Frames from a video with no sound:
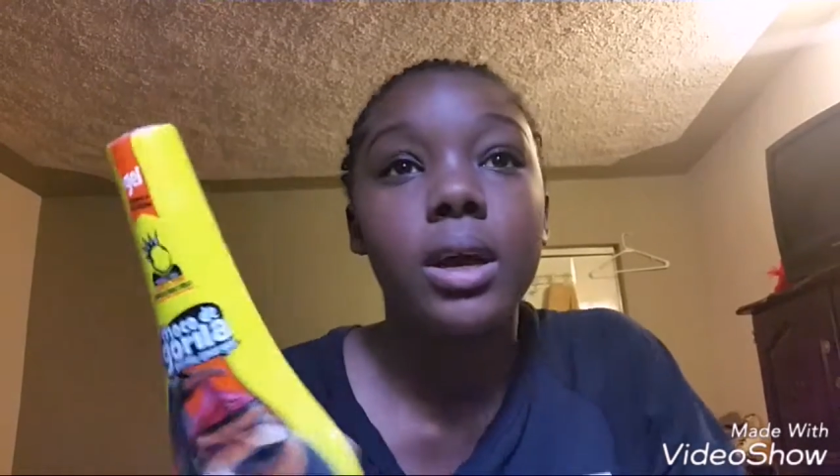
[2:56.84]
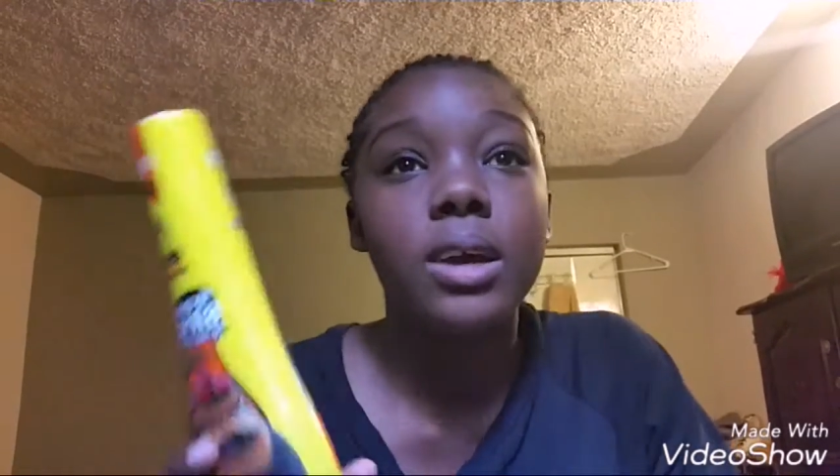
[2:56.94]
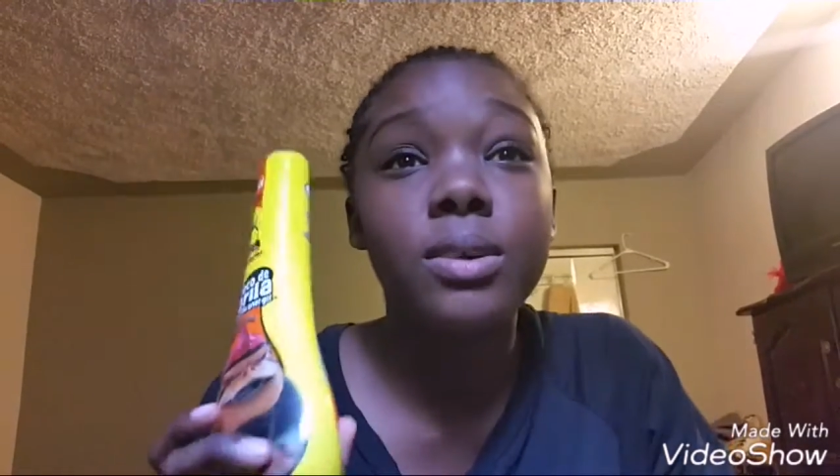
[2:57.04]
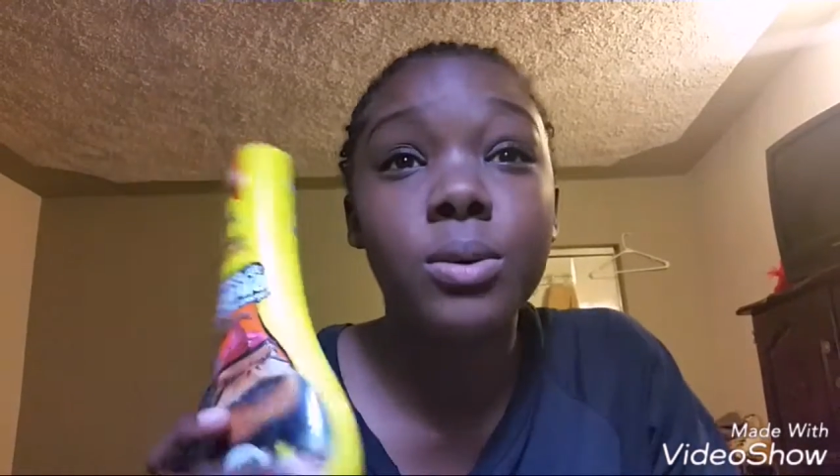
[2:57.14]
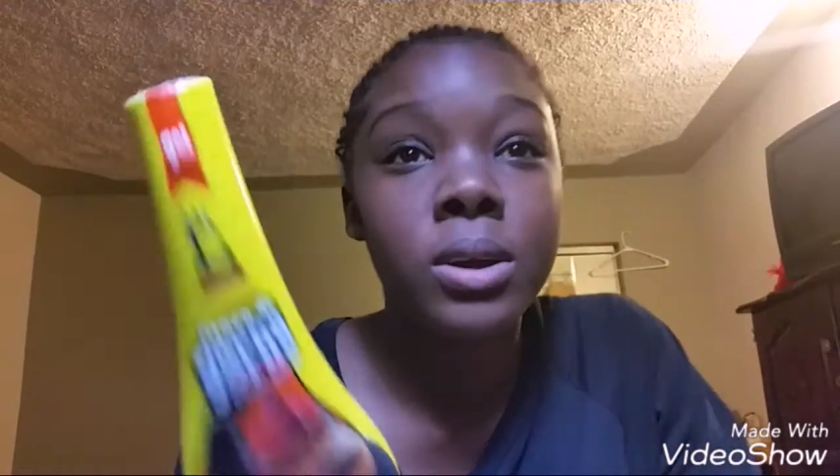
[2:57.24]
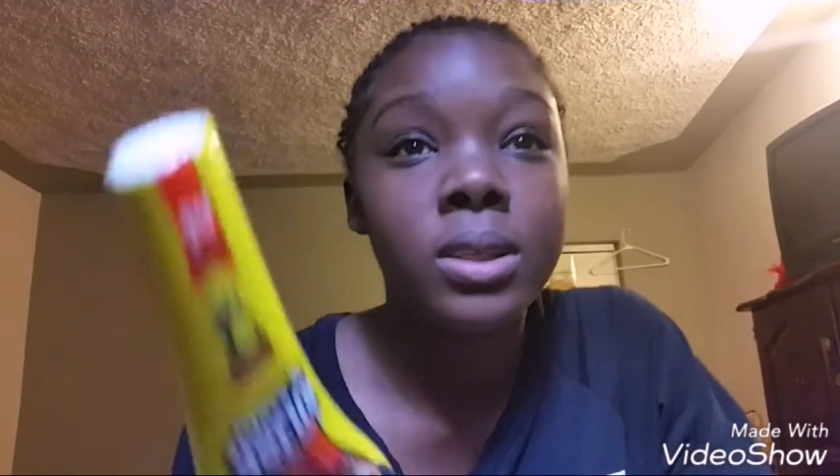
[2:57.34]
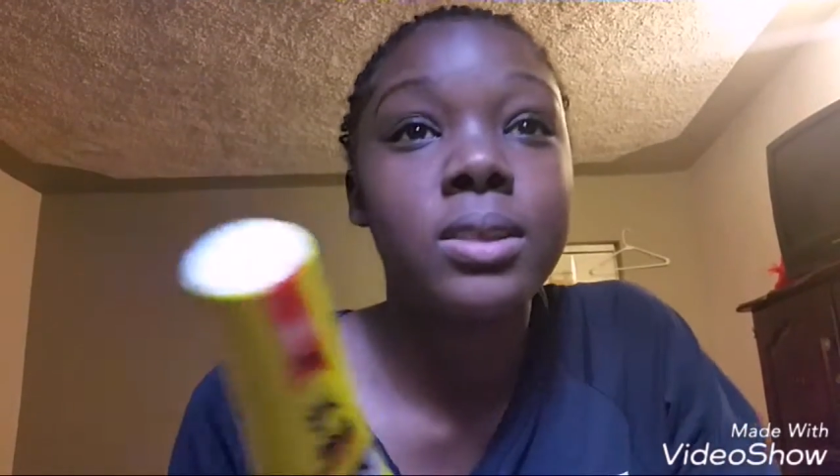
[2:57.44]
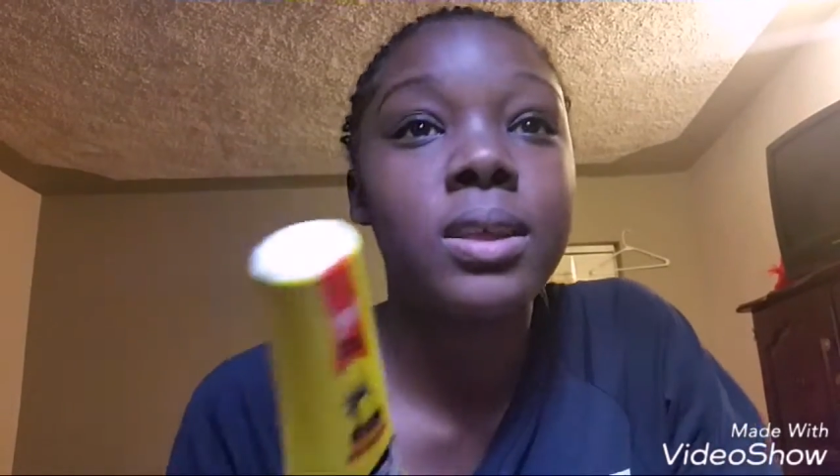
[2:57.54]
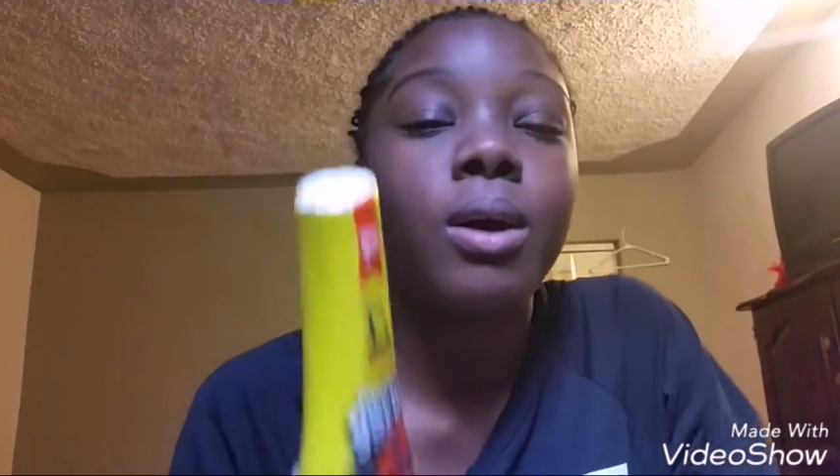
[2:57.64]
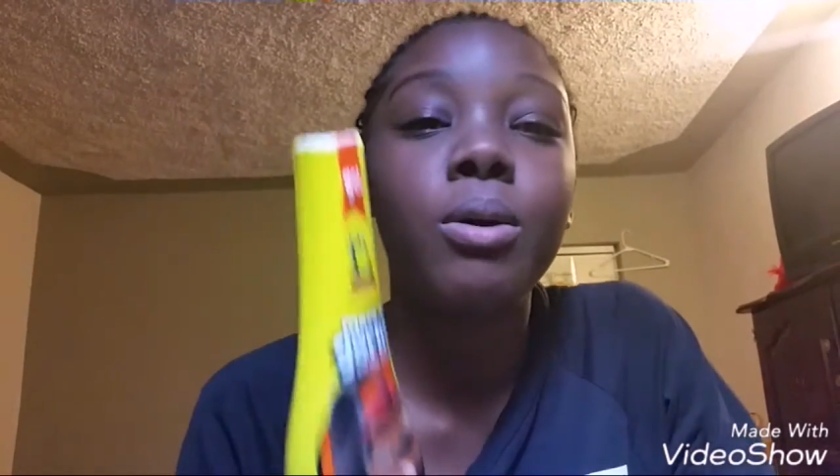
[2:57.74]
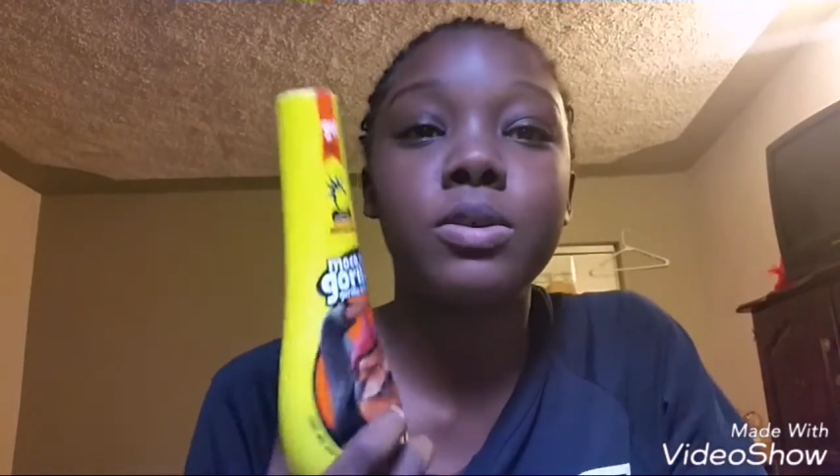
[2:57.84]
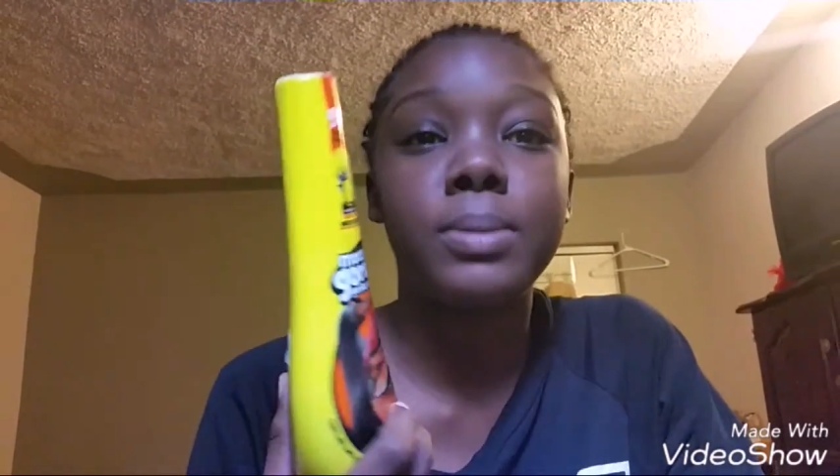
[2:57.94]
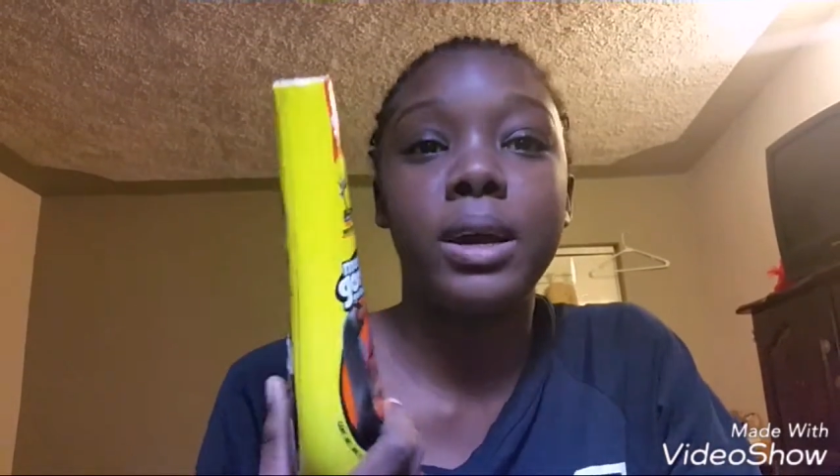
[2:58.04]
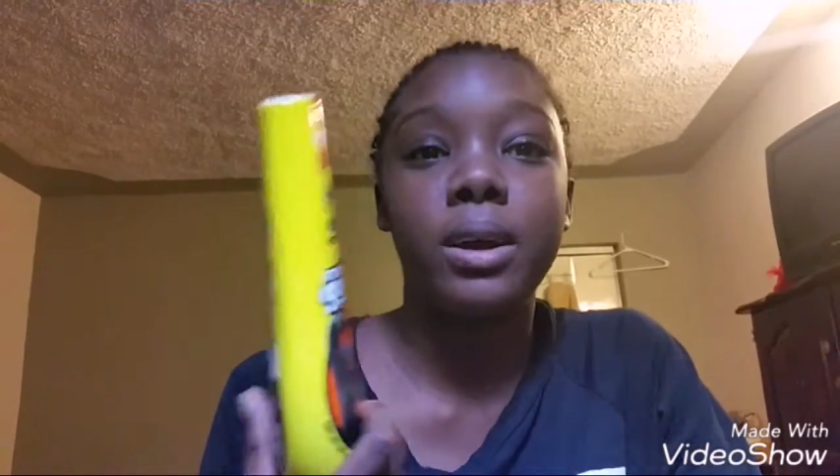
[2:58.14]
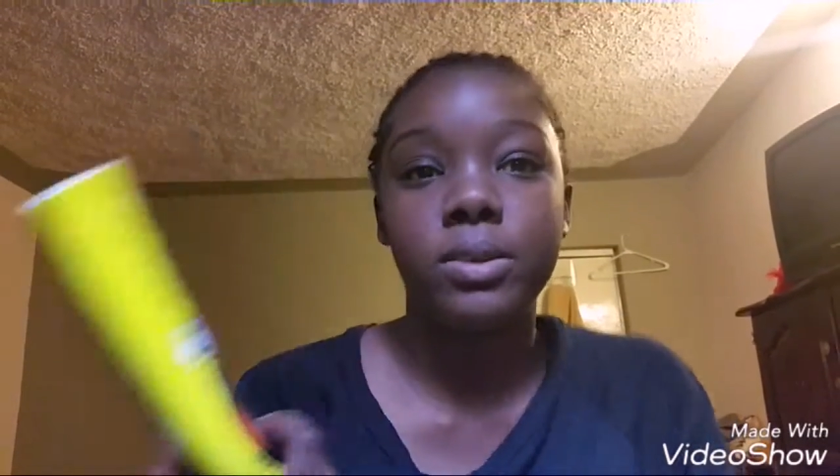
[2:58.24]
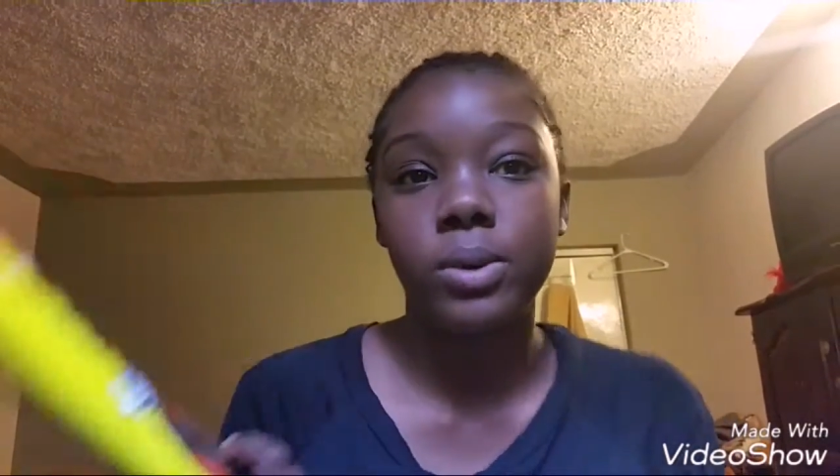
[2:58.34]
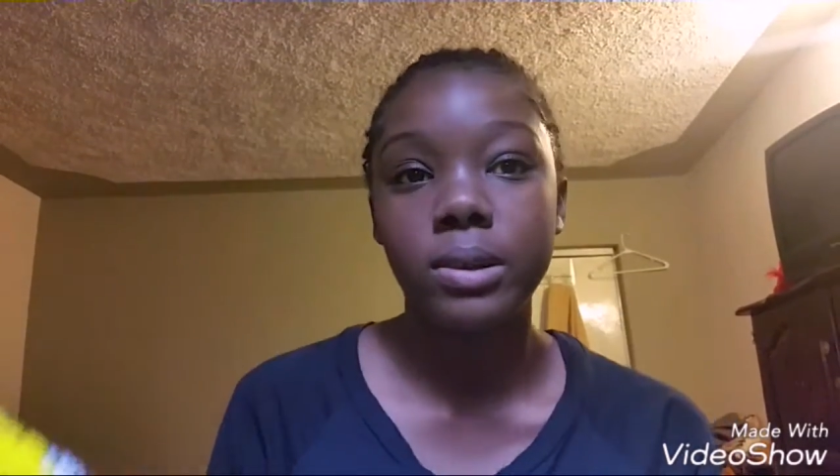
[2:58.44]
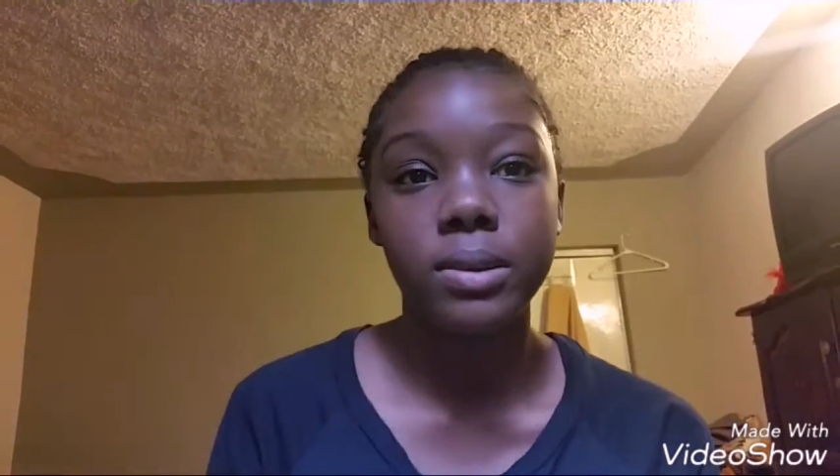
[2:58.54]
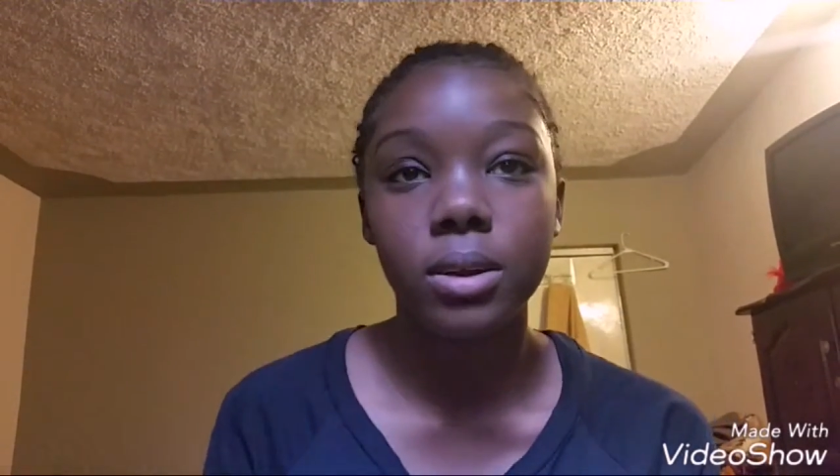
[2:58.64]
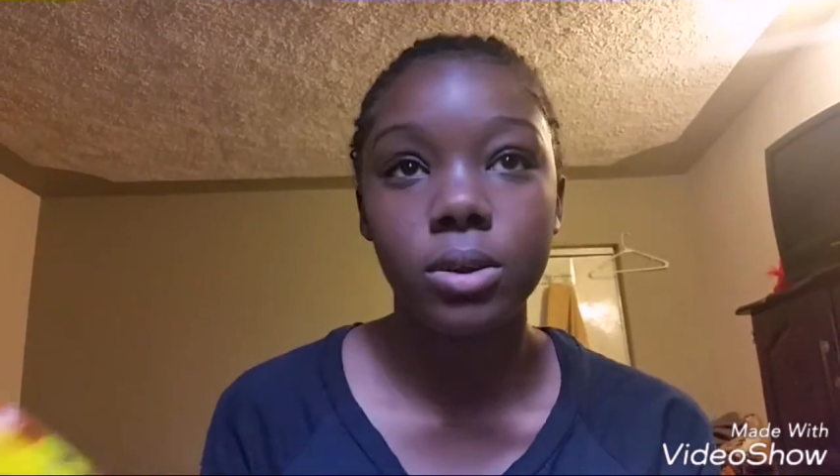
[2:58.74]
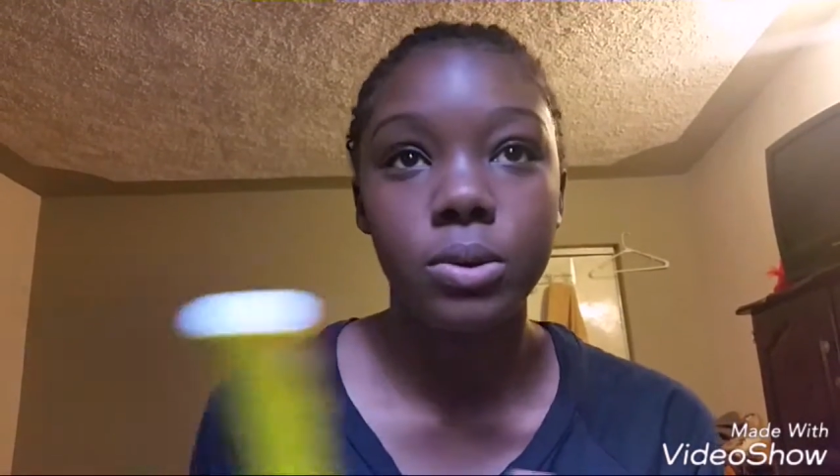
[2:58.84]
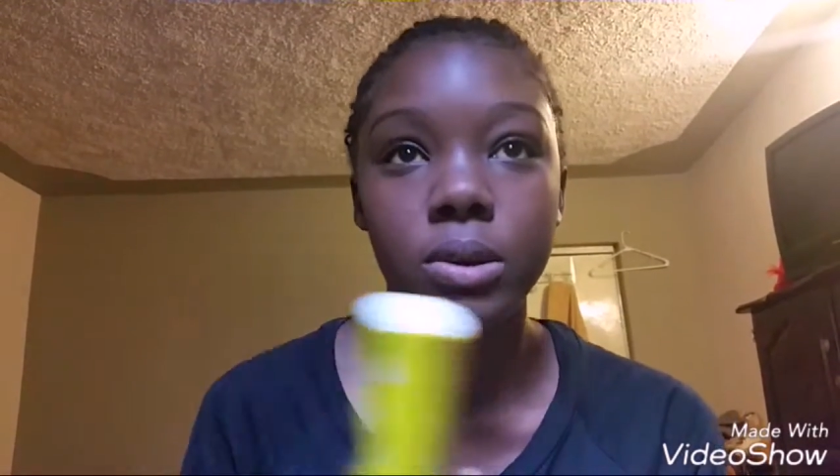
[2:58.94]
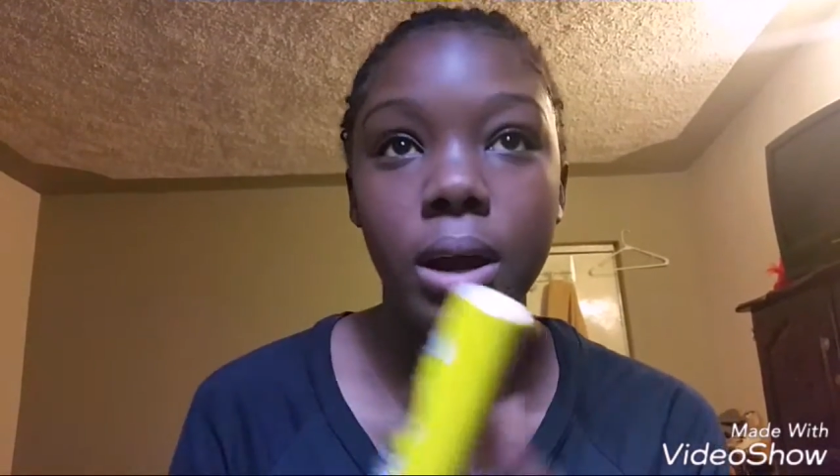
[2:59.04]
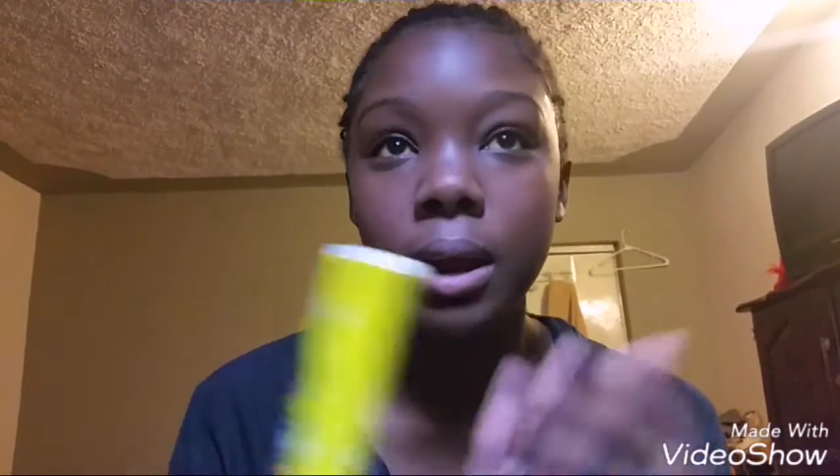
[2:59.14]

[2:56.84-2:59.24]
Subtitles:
it's the only thing that holds my hair, so I still use it,